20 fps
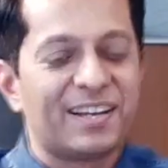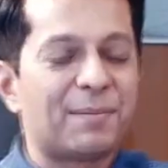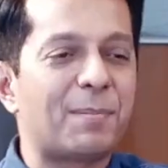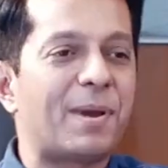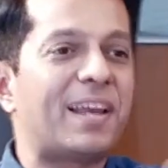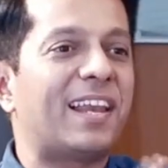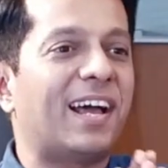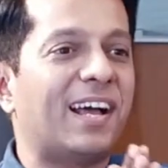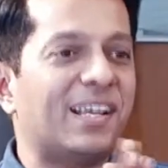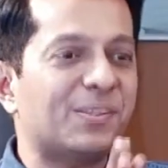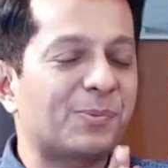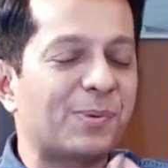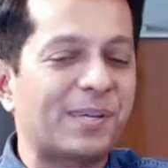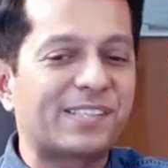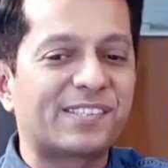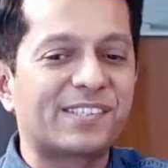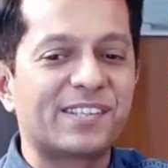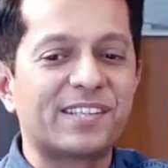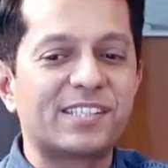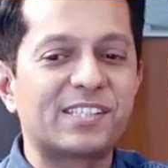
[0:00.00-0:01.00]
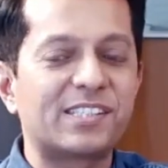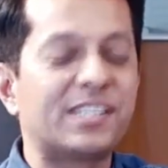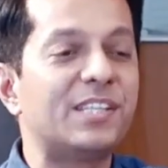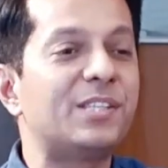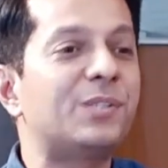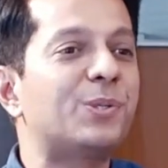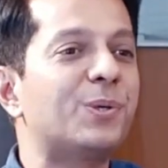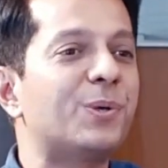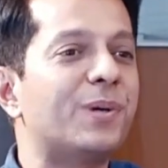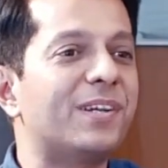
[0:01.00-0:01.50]
My last question is,
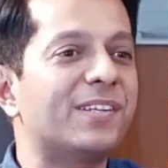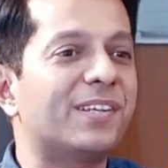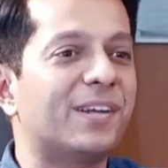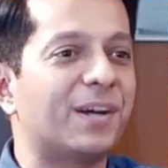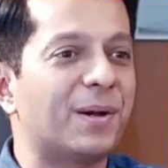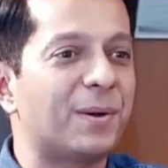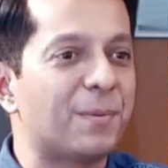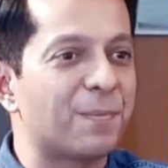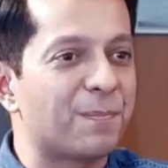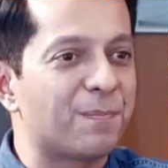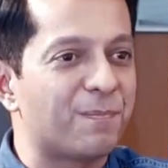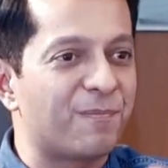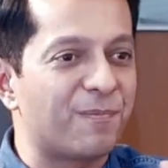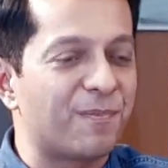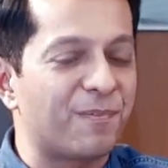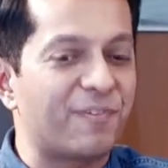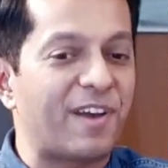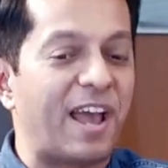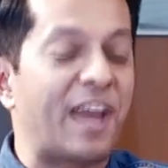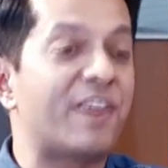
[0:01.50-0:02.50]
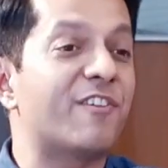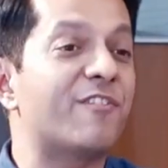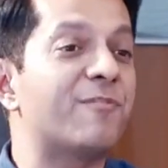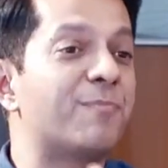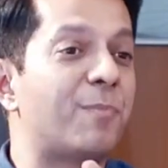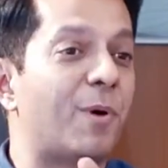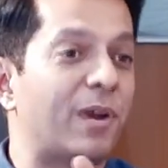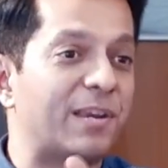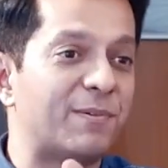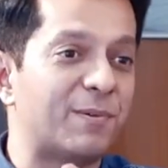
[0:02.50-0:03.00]
since you're a fan
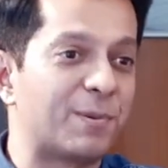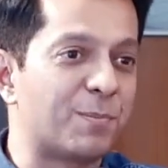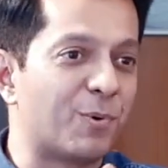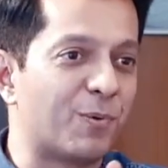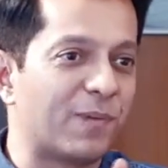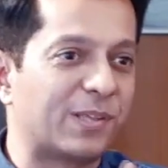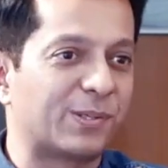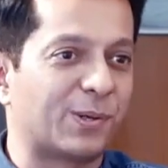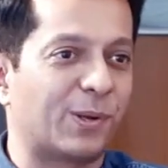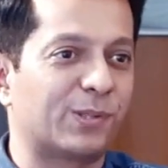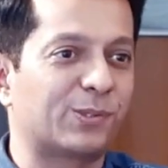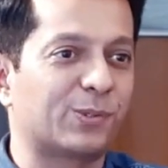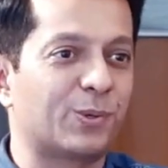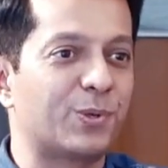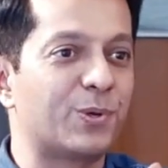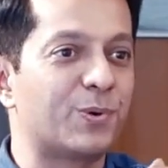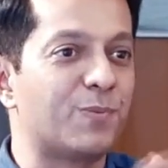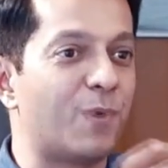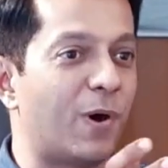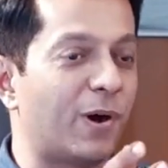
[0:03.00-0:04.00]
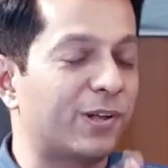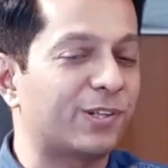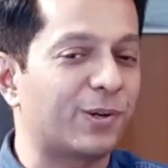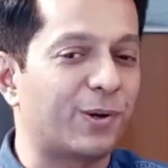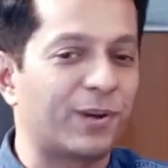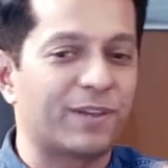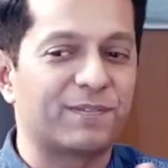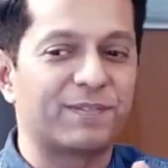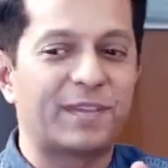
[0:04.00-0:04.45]
of Bollywood movies also, you watch all of